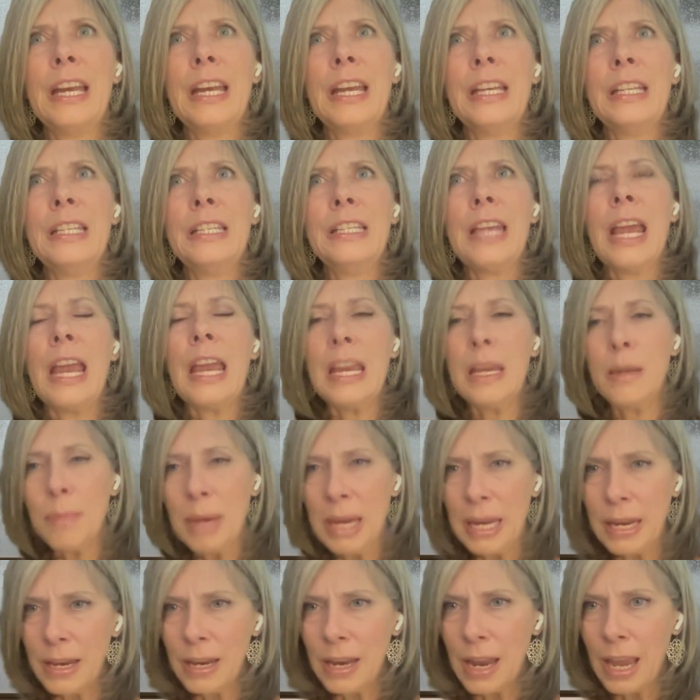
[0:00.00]
And
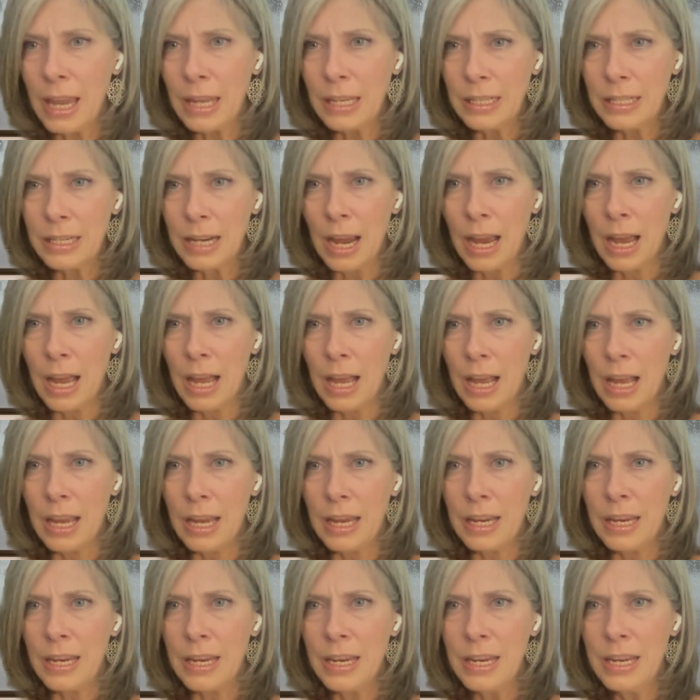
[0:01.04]
Amy and
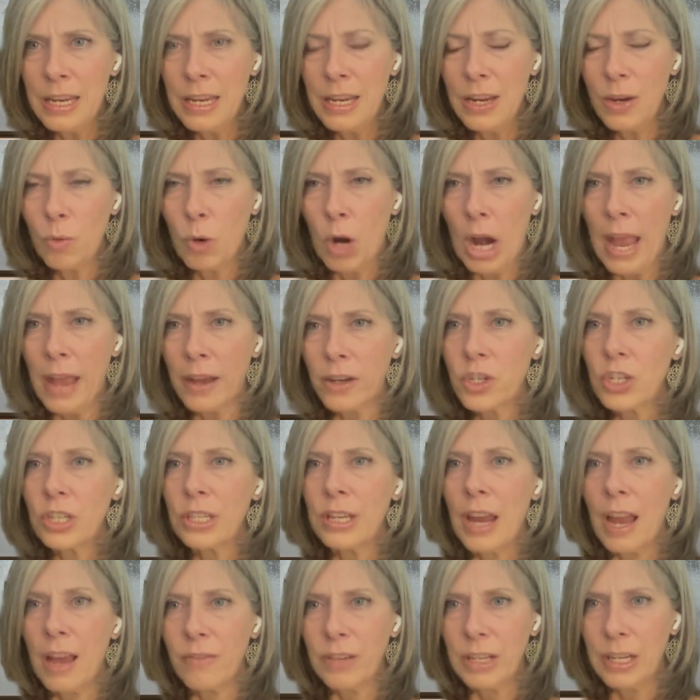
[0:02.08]
I were
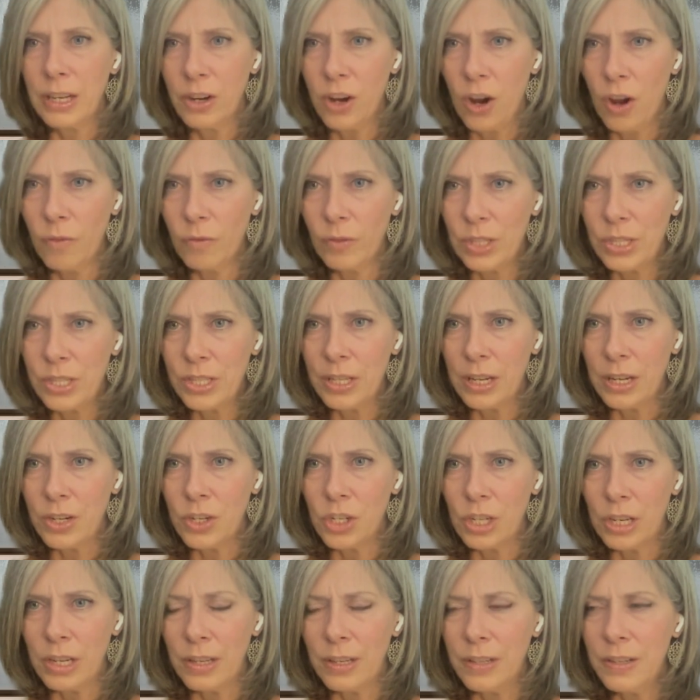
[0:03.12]
actually having a
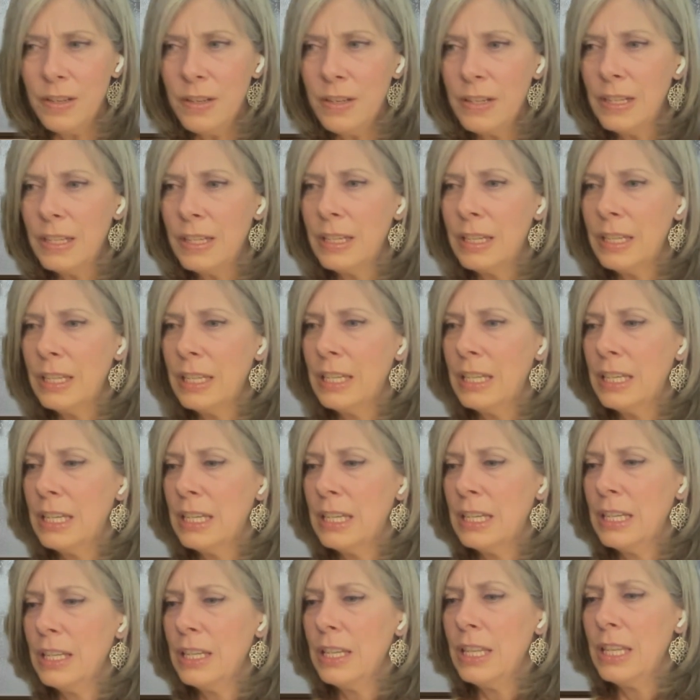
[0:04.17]
conversation.
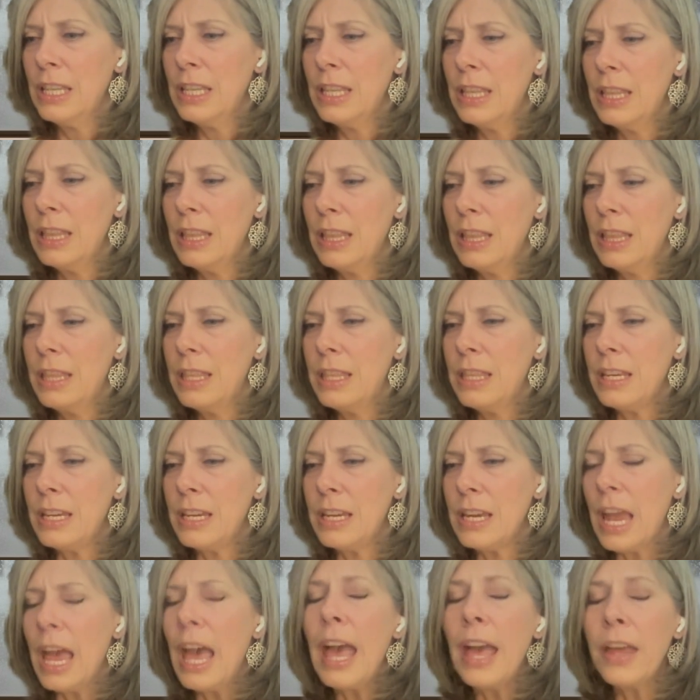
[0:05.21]

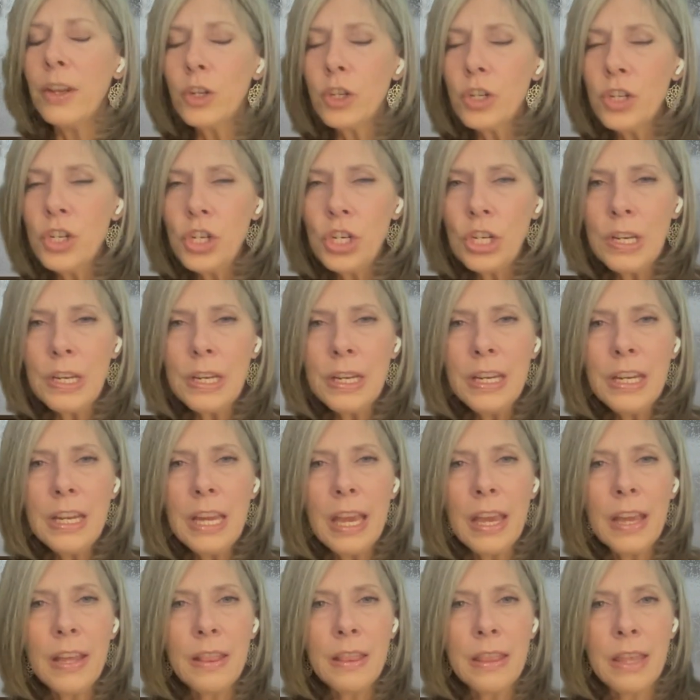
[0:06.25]
The
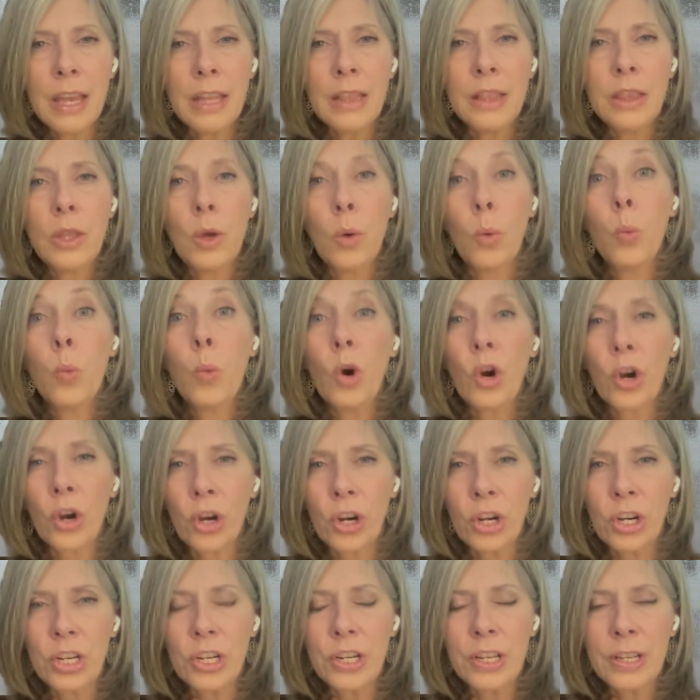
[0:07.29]
energy and then the
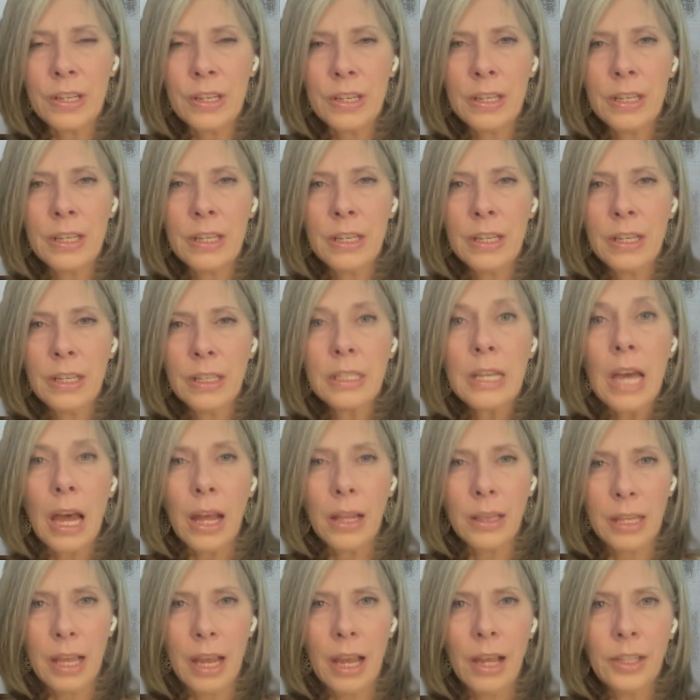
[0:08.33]
word
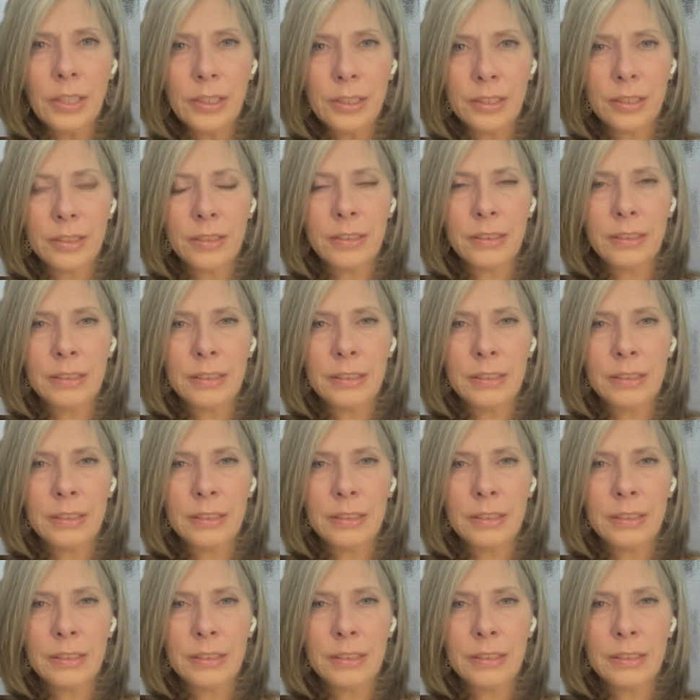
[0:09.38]
gala